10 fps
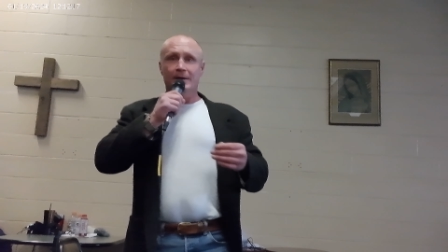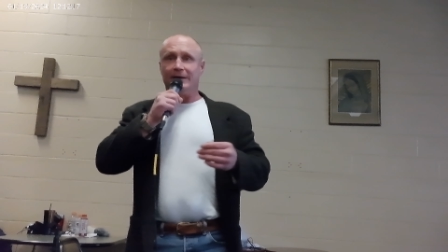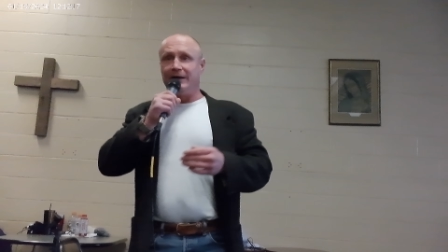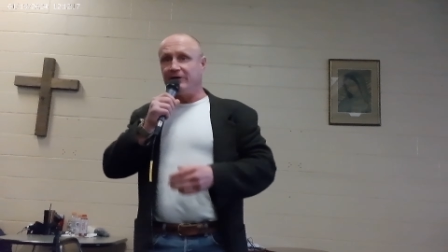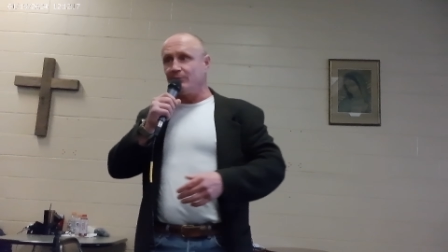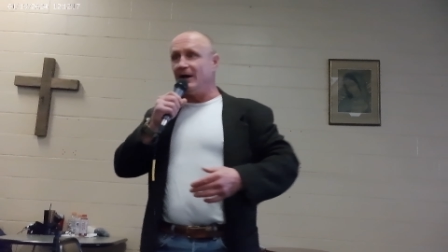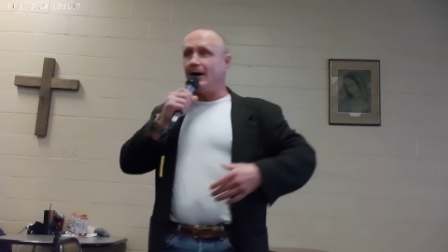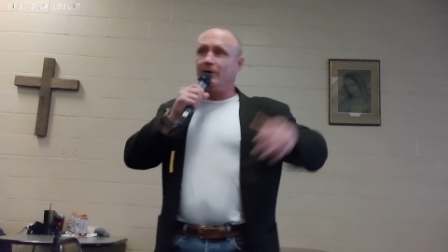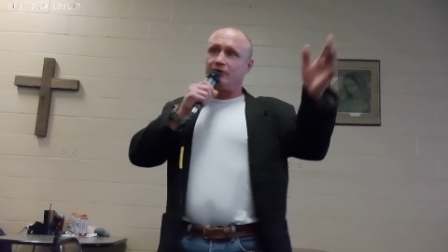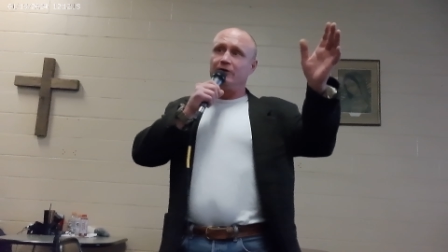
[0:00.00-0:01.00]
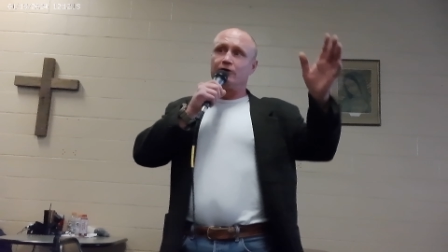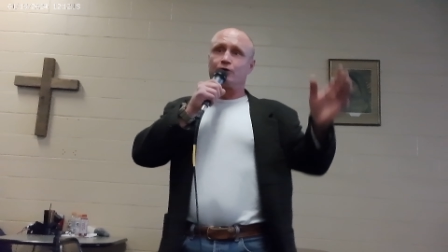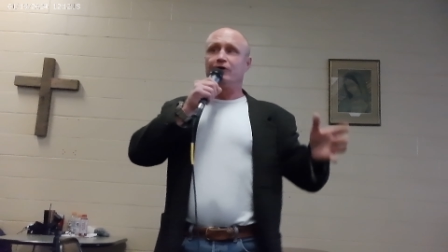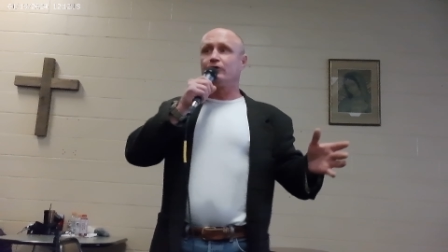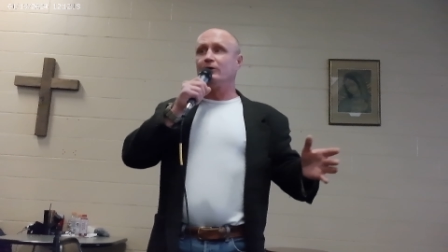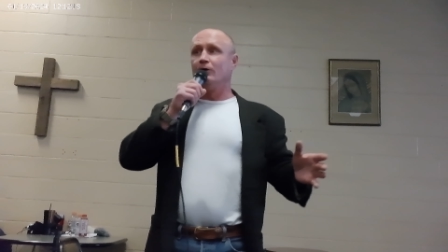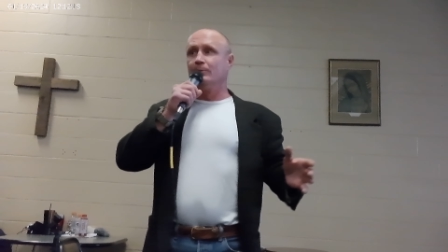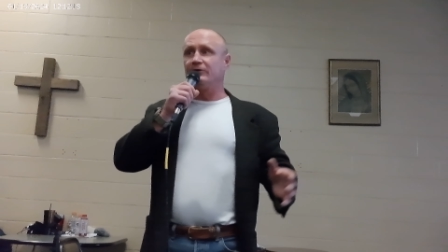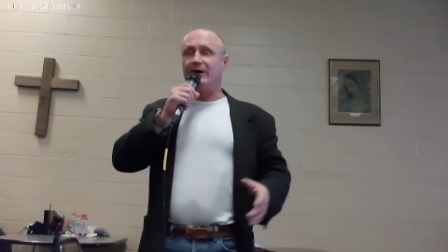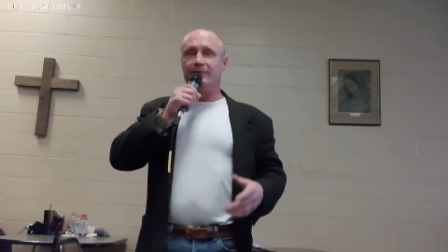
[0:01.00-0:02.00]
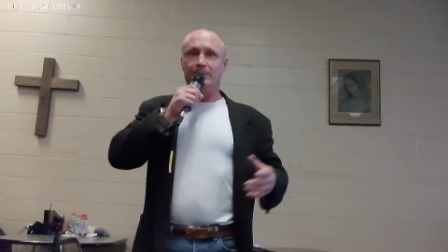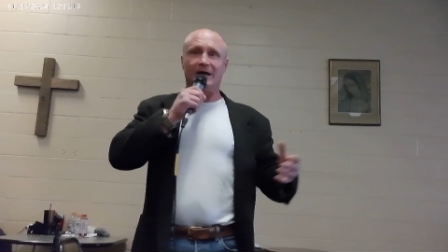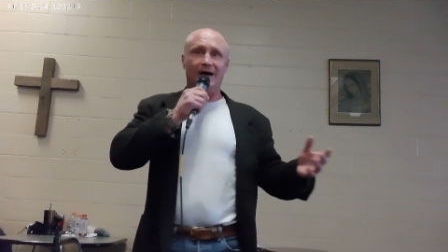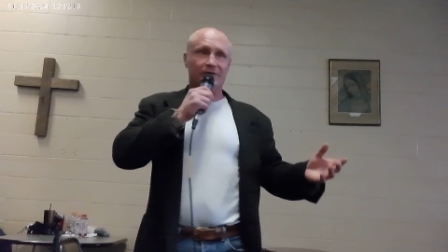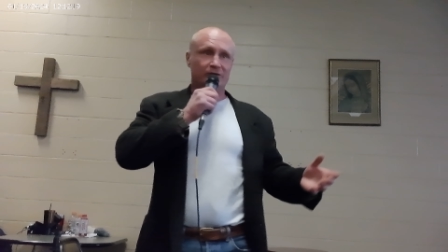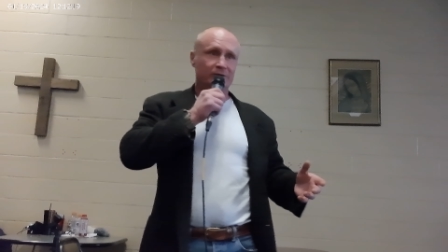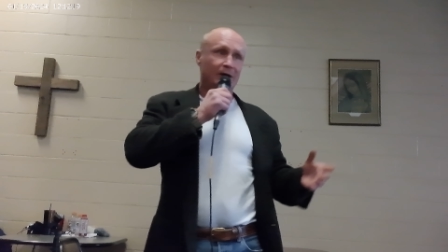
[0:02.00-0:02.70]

kicks me out to this Christian home to have them cast